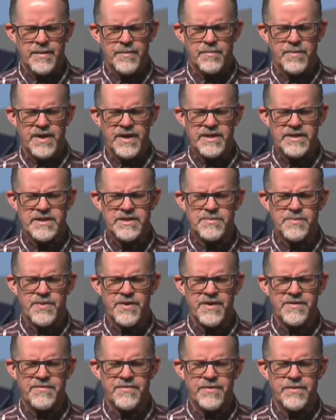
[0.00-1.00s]
But I just
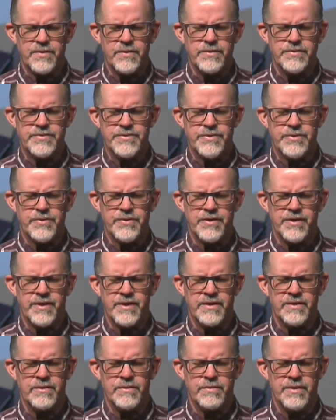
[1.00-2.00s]
pray for those who
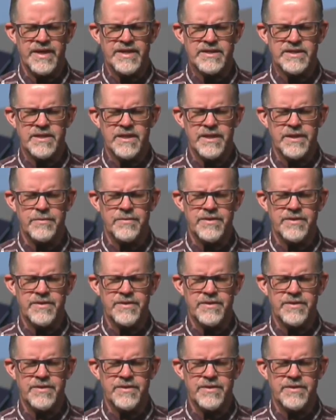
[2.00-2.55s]
are wrestling